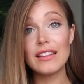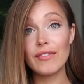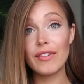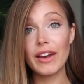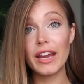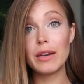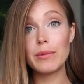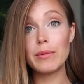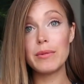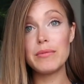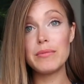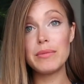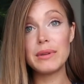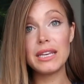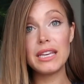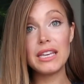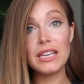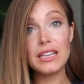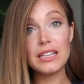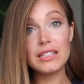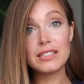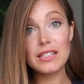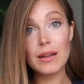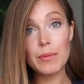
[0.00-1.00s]
the vitamin
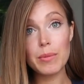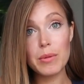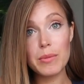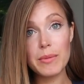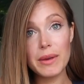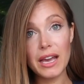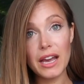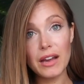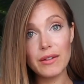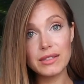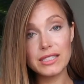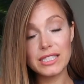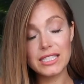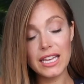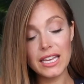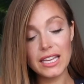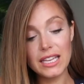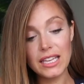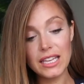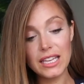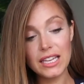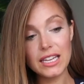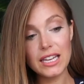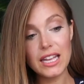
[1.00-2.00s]
B supplement I was
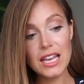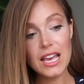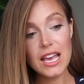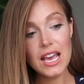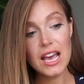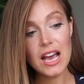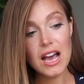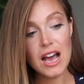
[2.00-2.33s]
taking